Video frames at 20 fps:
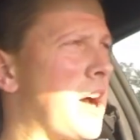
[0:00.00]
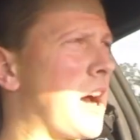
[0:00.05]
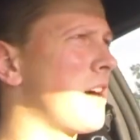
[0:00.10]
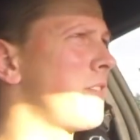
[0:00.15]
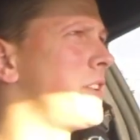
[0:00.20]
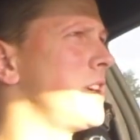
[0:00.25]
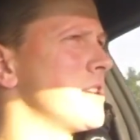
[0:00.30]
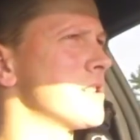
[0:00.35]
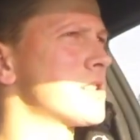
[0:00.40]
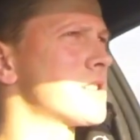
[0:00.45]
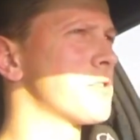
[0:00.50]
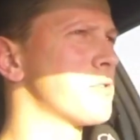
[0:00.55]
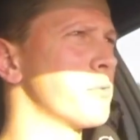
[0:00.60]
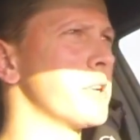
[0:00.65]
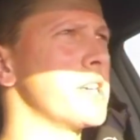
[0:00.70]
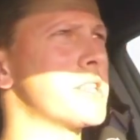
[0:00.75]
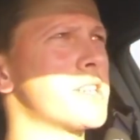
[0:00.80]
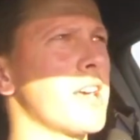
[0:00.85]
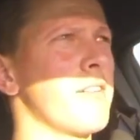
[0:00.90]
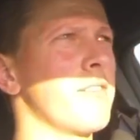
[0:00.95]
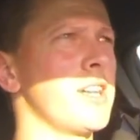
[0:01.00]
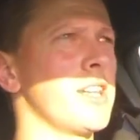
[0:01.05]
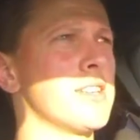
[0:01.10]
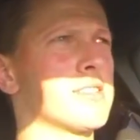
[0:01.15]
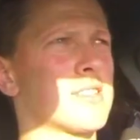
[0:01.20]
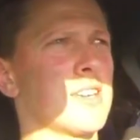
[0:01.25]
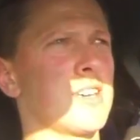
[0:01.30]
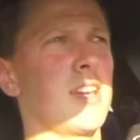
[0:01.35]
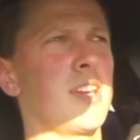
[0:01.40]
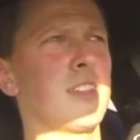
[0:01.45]
me to drive his
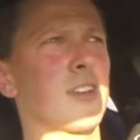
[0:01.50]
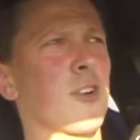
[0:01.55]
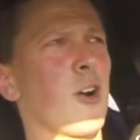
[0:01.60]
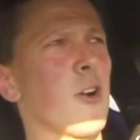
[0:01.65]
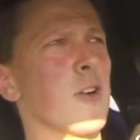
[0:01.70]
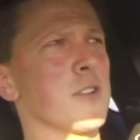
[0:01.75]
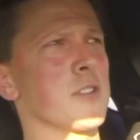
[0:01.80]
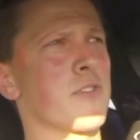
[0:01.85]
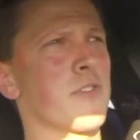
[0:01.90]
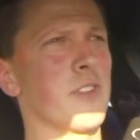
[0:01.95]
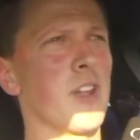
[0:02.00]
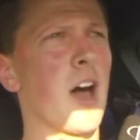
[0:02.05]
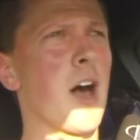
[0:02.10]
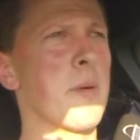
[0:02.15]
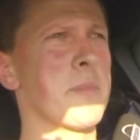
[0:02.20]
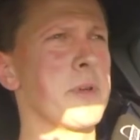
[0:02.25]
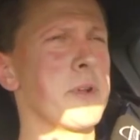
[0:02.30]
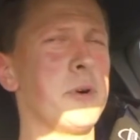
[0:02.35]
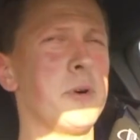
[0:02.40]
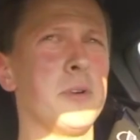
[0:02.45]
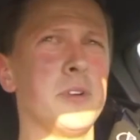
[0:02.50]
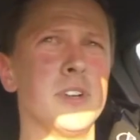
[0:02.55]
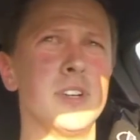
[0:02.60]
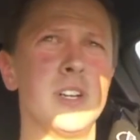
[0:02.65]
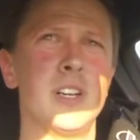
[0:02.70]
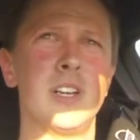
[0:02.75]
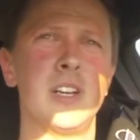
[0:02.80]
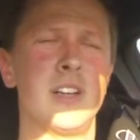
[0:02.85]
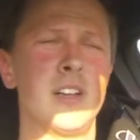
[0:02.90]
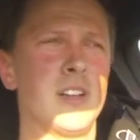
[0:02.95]
370Z. The car is
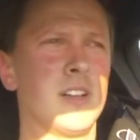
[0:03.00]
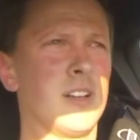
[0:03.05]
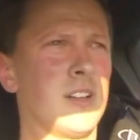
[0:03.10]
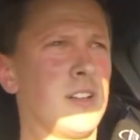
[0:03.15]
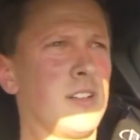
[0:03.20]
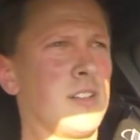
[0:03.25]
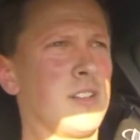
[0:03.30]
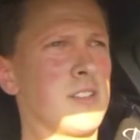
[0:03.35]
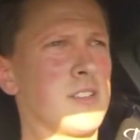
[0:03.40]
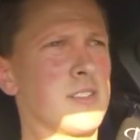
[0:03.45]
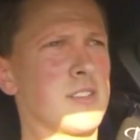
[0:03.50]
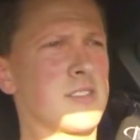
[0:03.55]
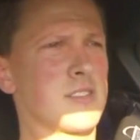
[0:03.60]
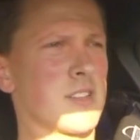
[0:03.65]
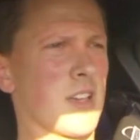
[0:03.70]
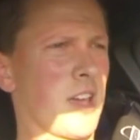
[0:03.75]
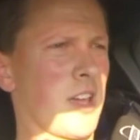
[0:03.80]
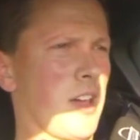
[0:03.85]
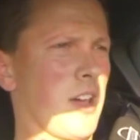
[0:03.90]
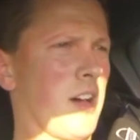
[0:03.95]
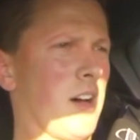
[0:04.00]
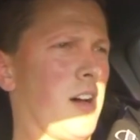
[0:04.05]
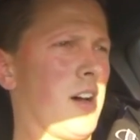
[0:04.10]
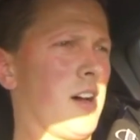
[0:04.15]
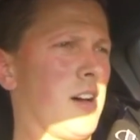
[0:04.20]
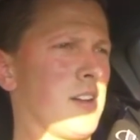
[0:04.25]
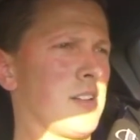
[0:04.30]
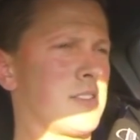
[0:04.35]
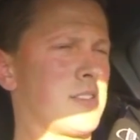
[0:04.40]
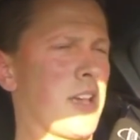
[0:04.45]
phenomenal. It's
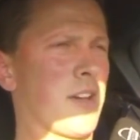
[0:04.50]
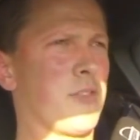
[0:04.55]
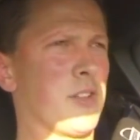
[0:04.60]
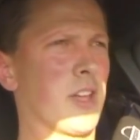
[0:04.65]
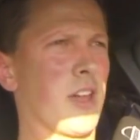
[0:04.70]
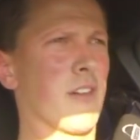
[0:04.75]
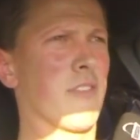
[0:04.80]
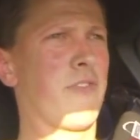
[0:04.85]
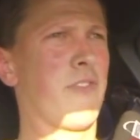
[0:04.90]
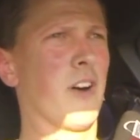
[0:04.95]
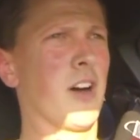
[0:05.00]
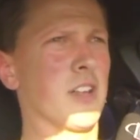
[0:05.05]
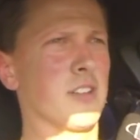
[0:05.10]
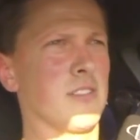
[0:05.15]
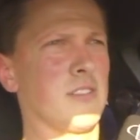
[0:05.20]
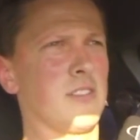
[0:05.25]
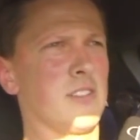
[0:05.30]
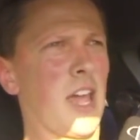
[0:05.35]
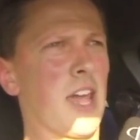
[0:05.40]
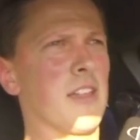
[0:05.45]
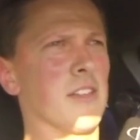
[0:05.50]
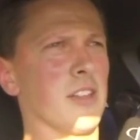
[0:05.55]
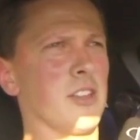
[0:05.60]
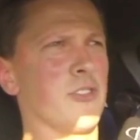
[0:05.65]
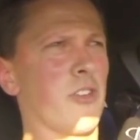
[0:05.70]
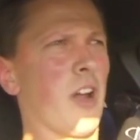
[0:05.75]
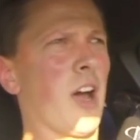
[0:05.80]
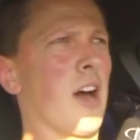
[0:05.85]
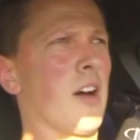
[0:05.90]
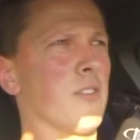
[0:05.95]
a definitely a fun
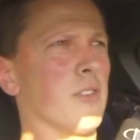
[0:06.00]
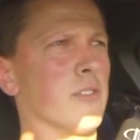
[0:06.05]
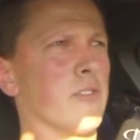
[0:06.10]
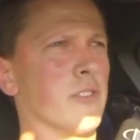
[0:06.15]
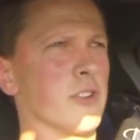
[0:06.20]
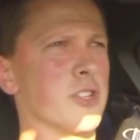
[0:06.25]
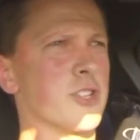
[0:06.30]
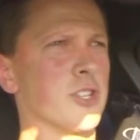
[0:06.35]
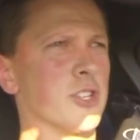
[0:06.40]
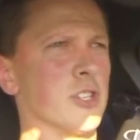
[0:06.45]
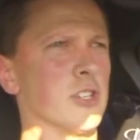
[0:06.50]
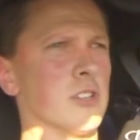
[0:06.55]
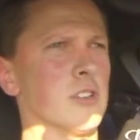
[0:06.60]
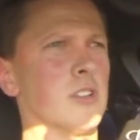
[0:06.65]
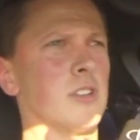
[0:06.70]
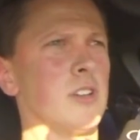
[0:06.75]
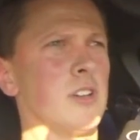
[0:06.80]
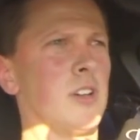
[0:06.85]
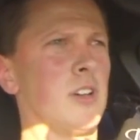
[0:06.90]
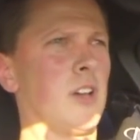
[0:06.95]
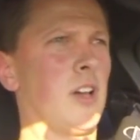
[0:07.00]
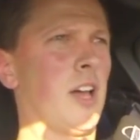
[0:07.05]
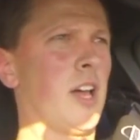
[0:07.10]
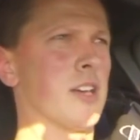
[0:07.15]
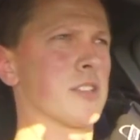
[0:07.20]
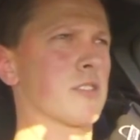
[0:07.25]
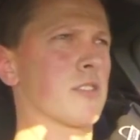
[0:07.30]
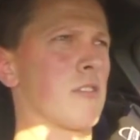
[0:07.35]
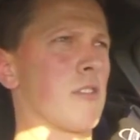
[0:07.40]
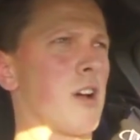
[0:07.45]
daily driver for sure.
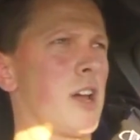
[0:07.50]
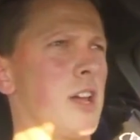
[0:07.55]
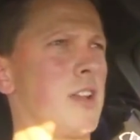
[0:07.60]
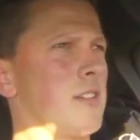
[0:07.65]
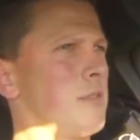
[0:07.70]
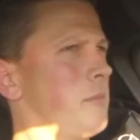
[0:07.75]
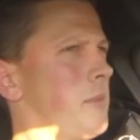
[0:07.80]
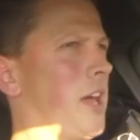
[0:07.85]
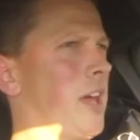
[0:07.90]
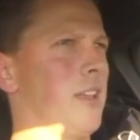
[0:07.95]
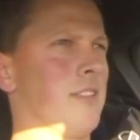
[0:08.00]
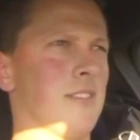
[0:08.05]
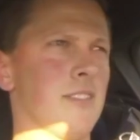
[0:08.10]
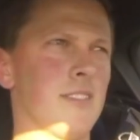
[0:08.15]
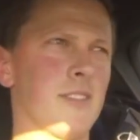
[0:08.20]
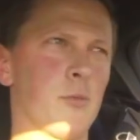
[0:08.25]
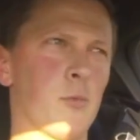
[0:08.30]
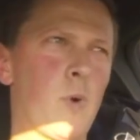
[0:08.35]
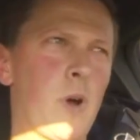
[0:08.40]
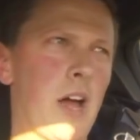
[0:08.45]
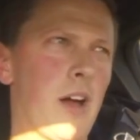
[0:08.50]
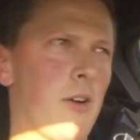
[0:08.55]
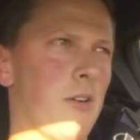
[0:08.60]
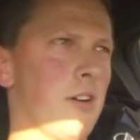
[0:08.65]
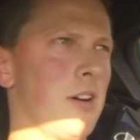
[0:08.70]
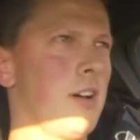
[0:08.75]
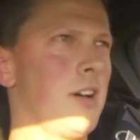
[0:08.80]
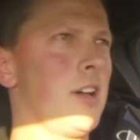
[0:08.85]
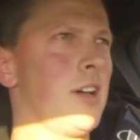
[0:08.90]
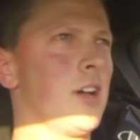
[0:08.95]
Has great, man,
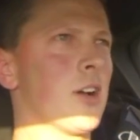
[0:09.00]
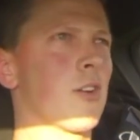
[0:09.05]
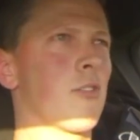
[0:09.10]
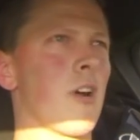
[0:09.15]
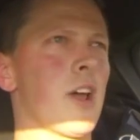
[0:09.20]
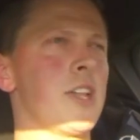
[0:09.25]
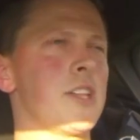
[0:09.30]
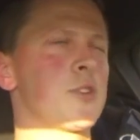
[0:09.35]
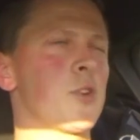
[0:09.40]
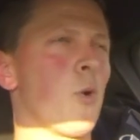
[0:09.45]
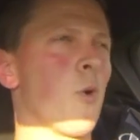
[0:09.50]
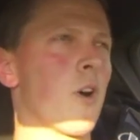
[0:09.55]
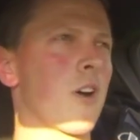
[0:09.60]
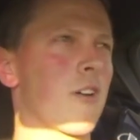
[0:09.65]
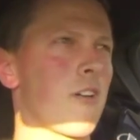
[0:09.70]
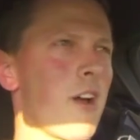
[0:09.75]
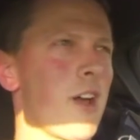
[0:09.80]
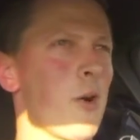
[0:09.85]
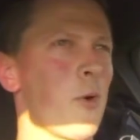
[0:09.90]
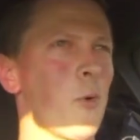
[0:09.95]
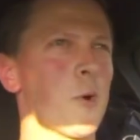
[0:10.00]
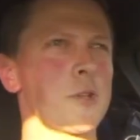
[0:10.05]
wow, great torque,